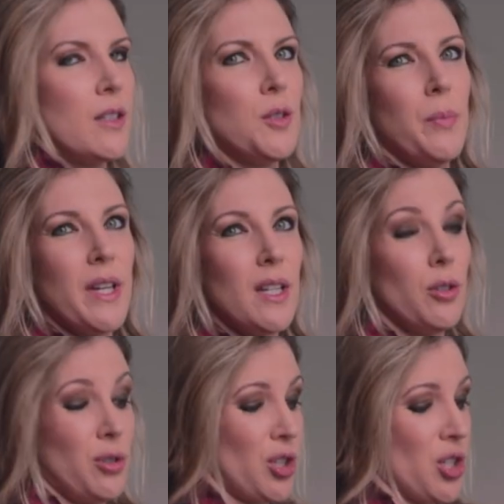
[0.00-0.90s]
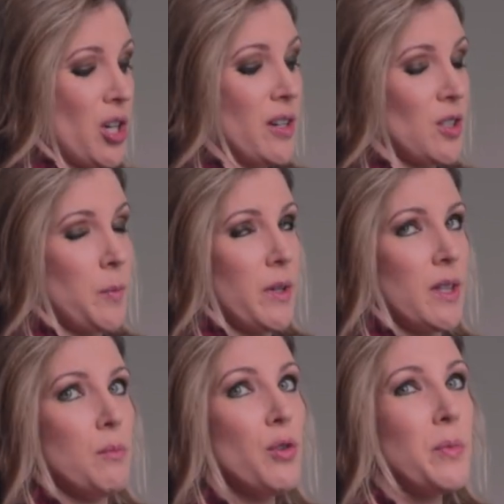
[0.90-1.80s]
Depending on your shutter speed,
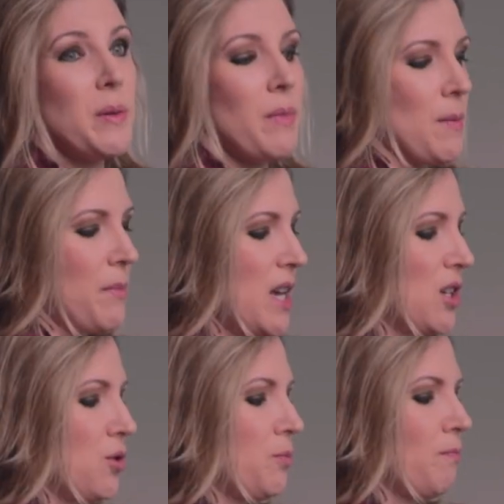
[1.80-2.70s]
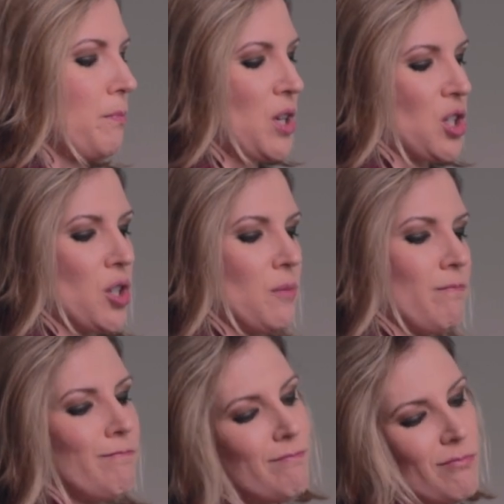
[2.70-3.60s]
the movement might make your picture
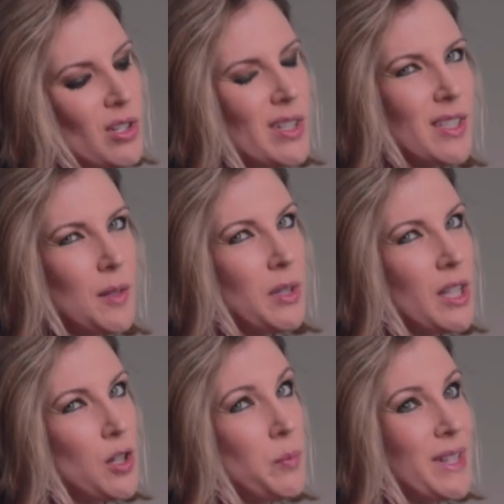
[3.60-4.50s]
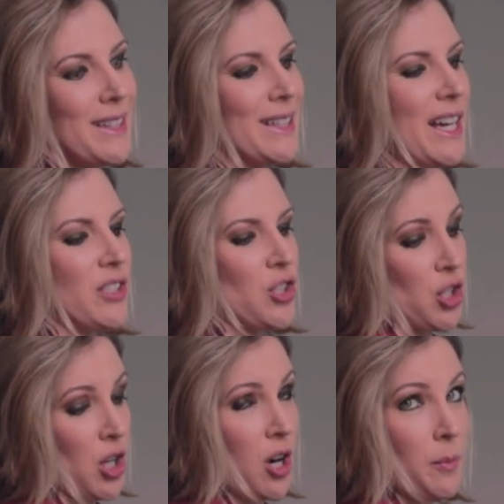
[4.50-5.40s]
seem a little bit less
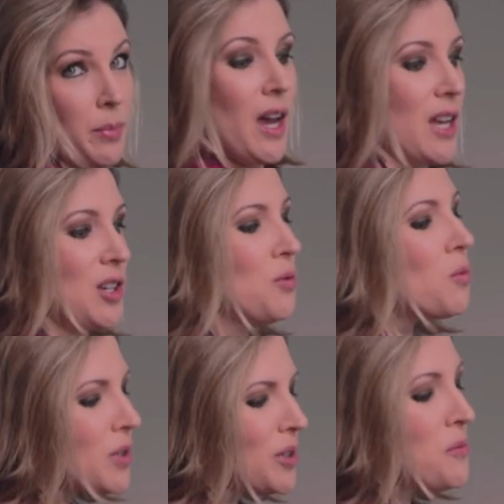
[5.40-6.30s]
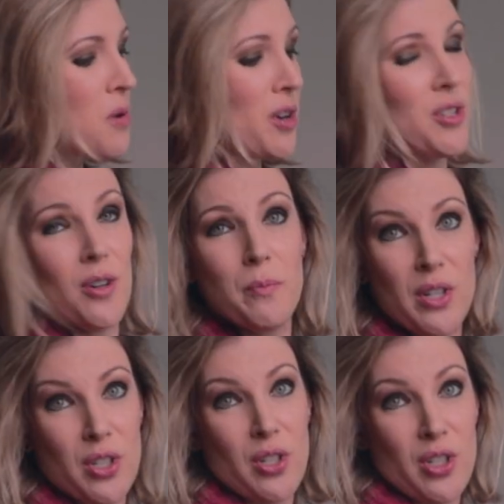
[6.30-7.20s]
sharp, and you will want your
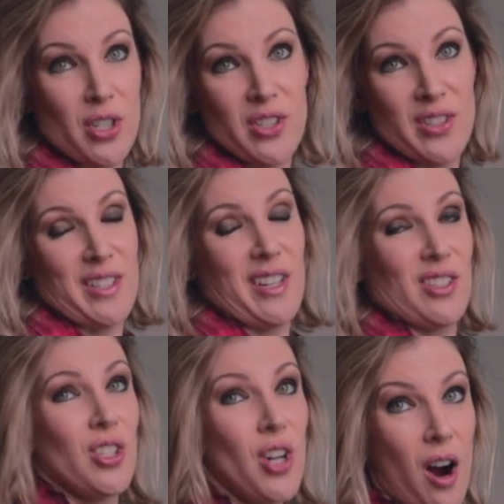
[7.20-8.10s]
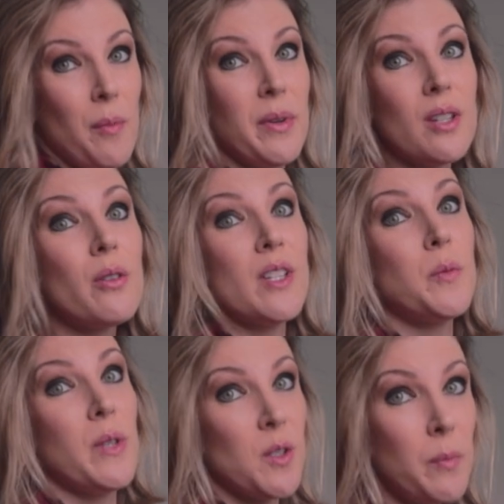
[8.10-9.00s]
picture just as sharp and
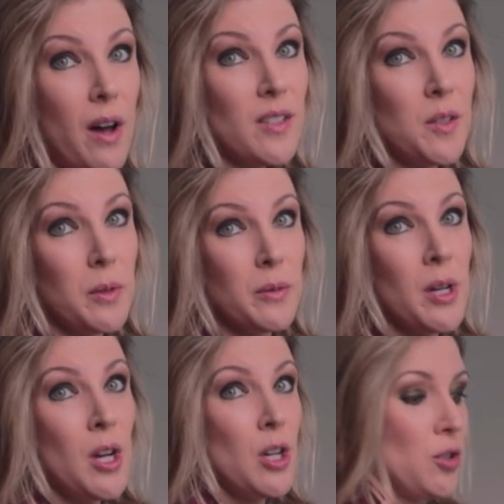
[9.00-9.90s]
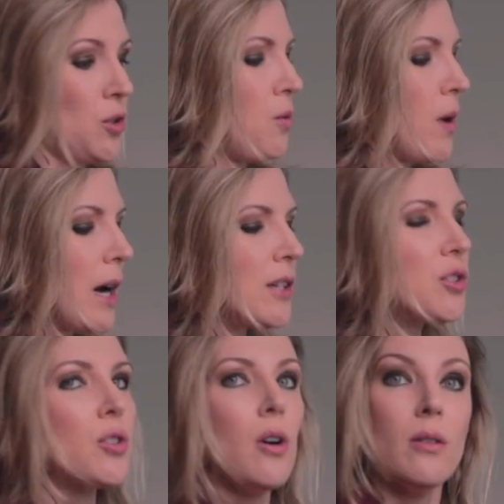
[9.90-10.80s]
crispy as possible. So I
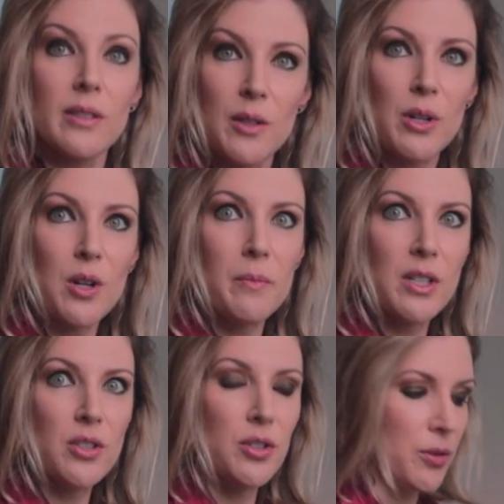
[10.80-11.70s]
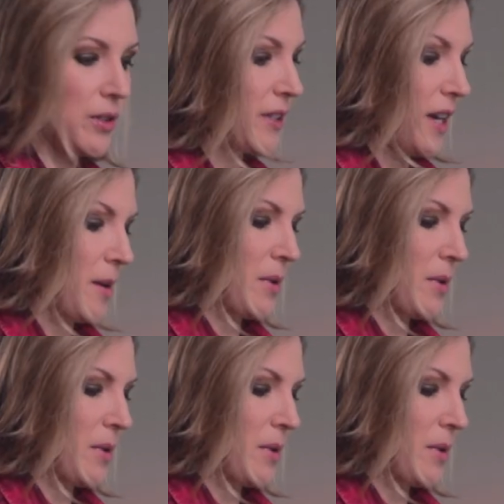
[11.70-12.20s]
strongly recommend you do the same.